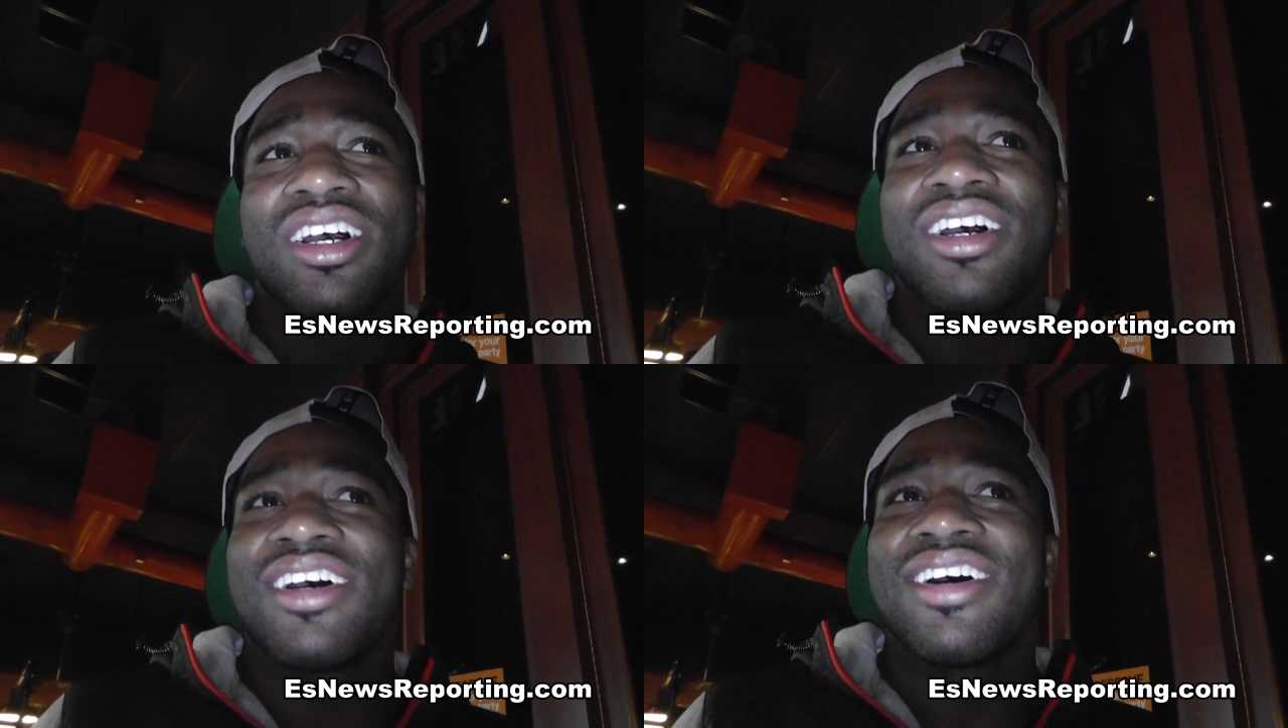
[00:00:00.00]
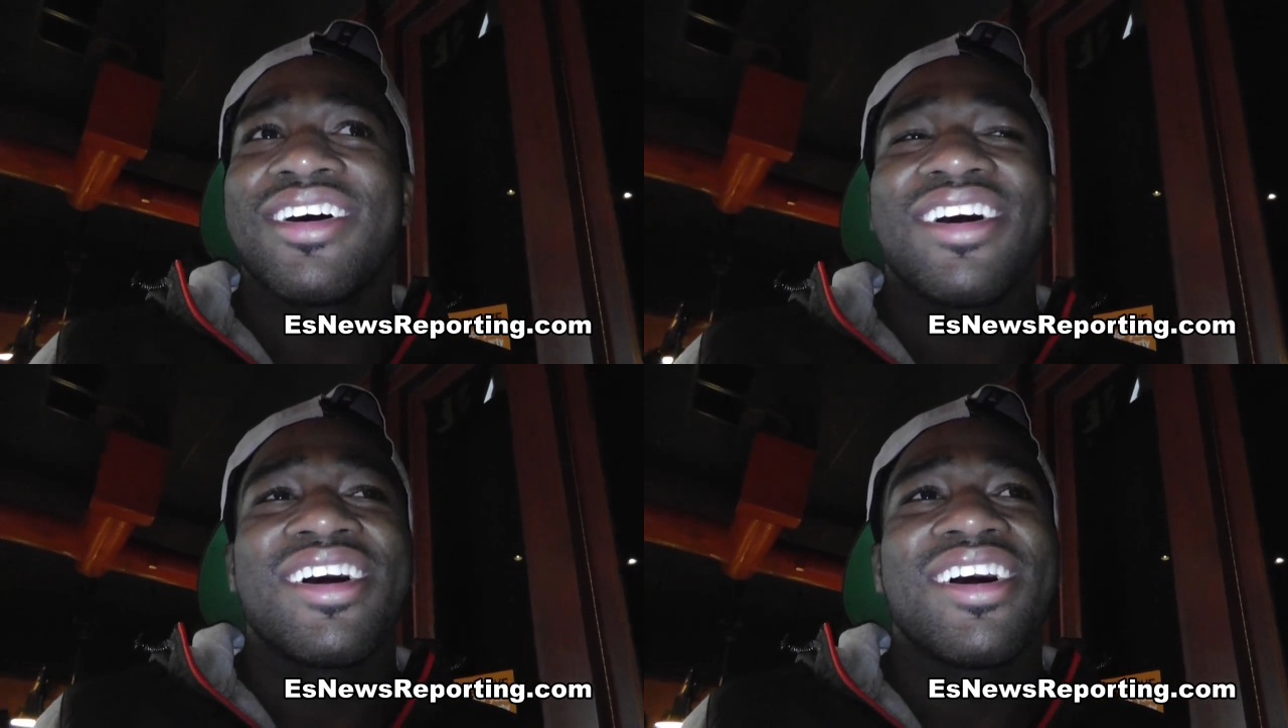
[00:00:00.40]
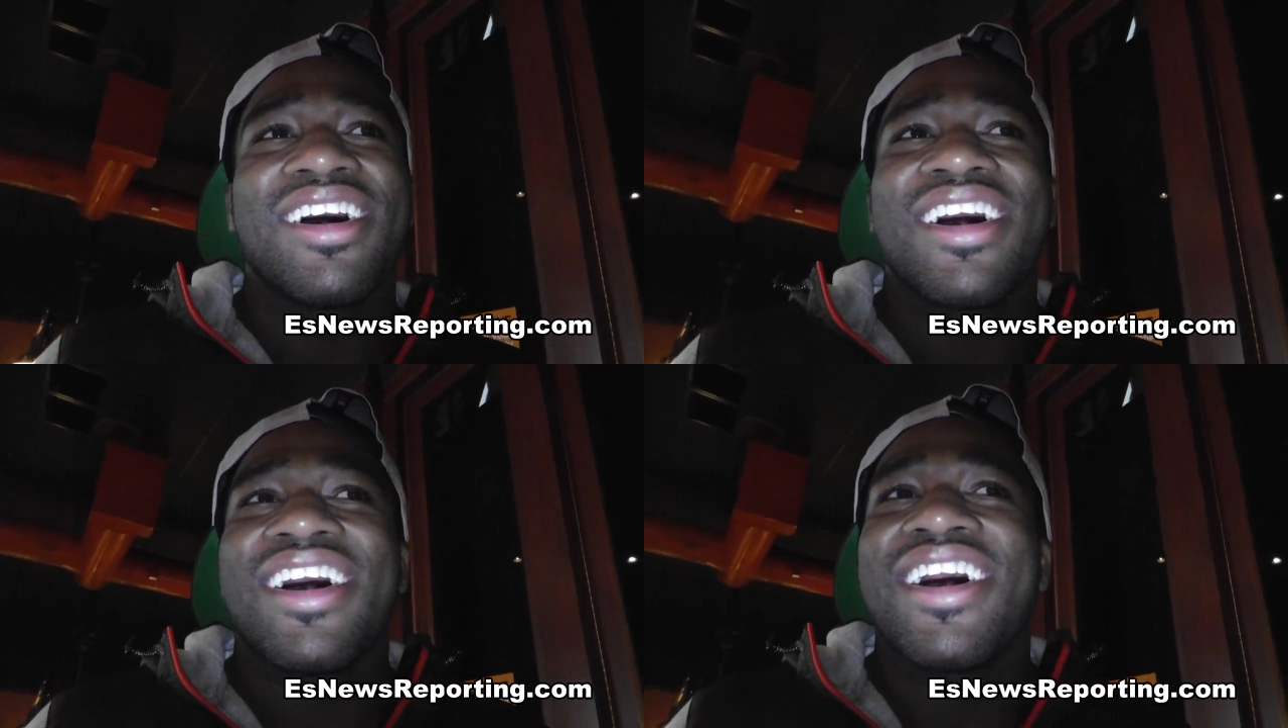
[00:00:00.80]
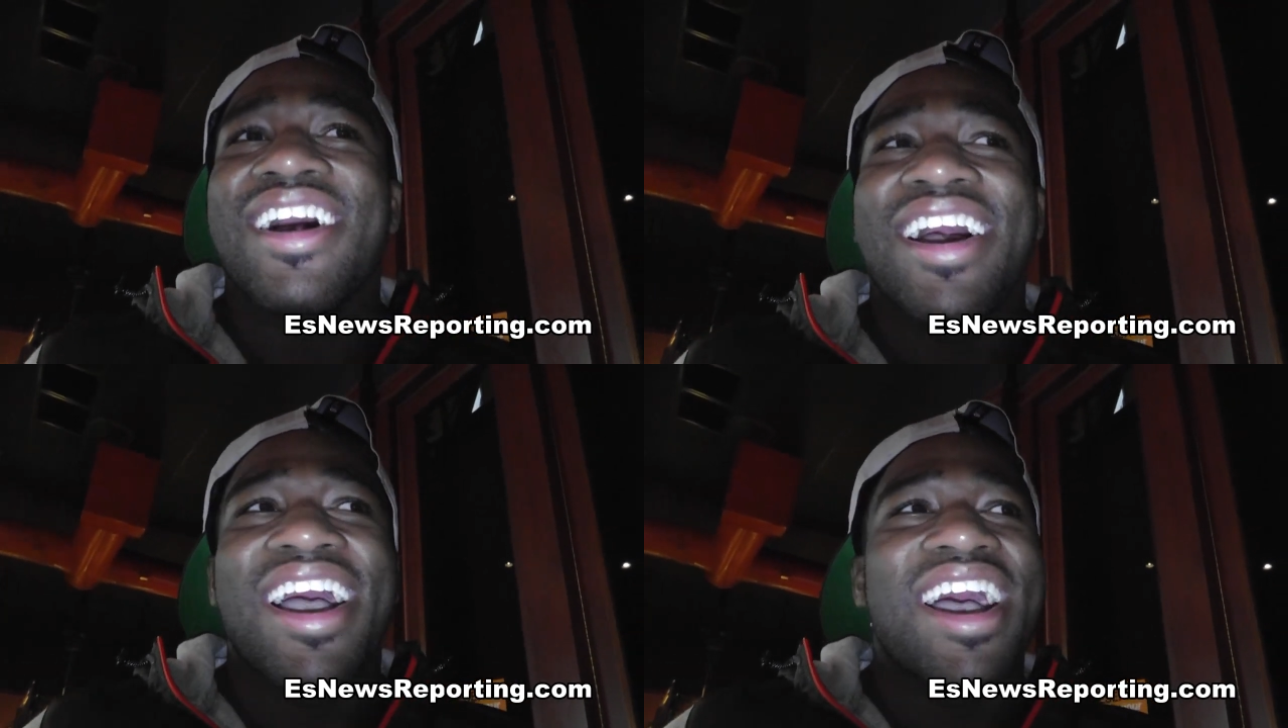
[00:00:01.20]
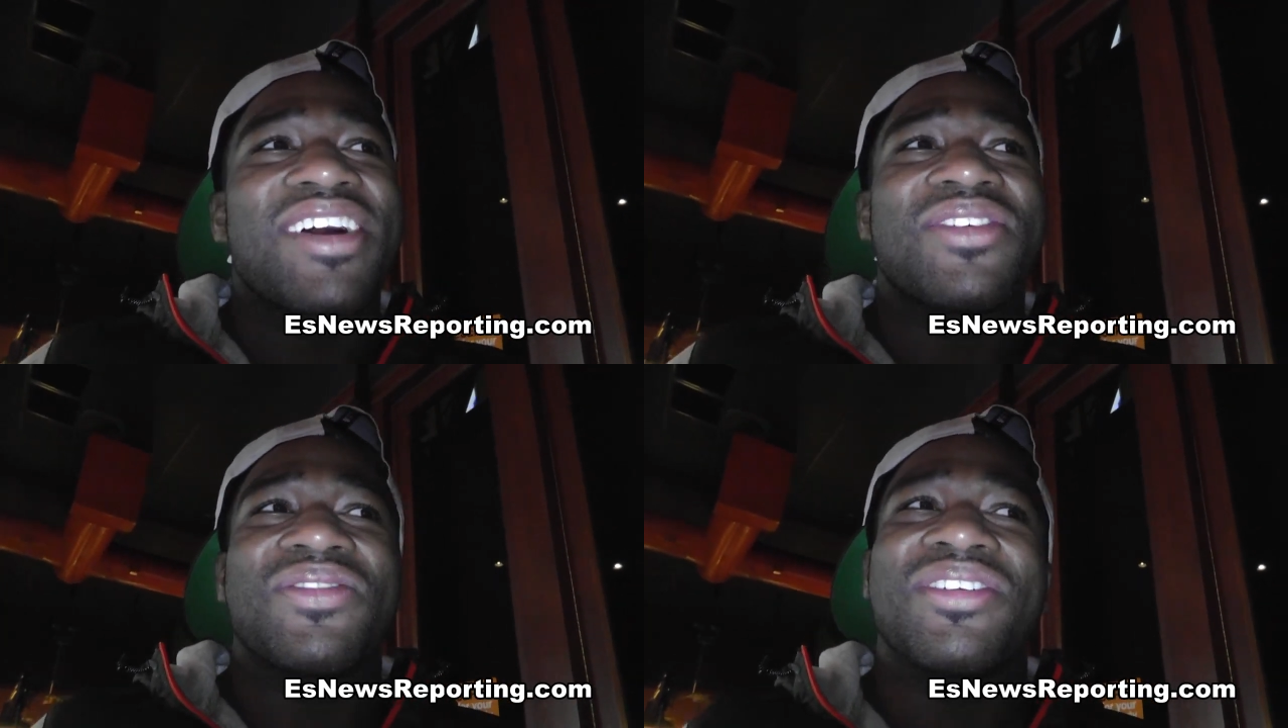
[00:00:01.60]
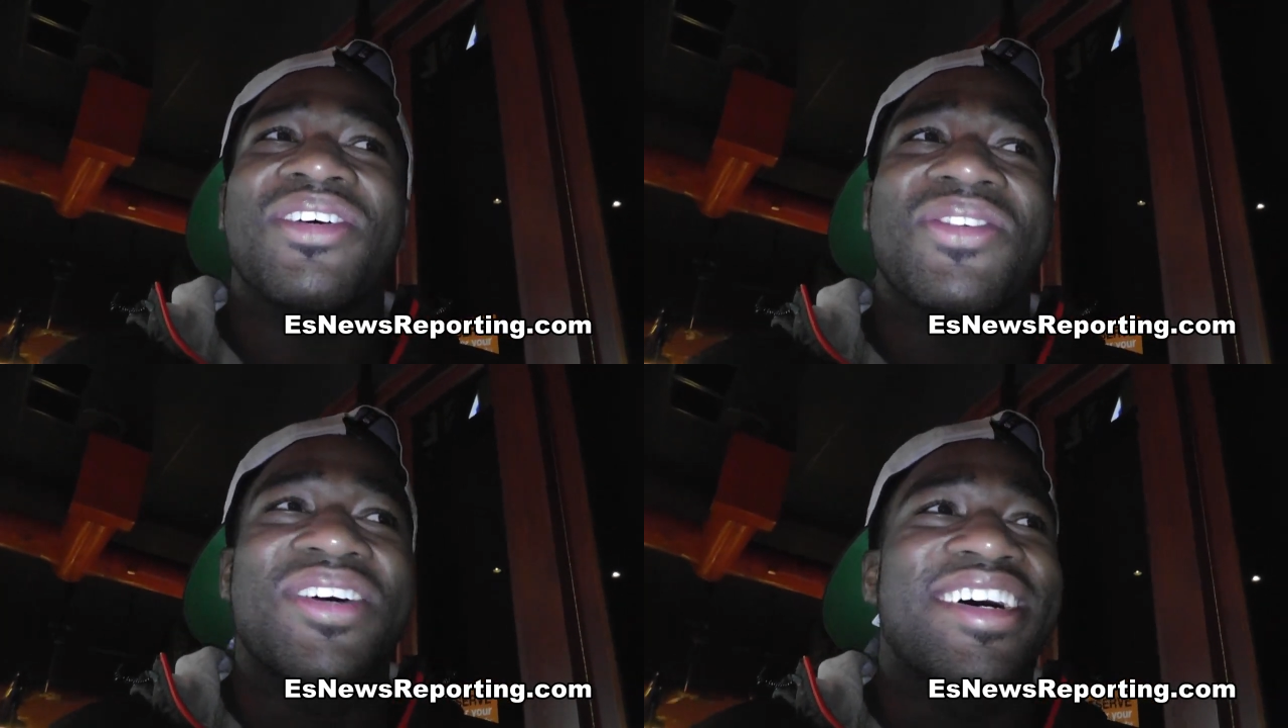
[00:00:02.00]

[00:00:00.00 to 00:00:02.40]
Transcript: I don't know.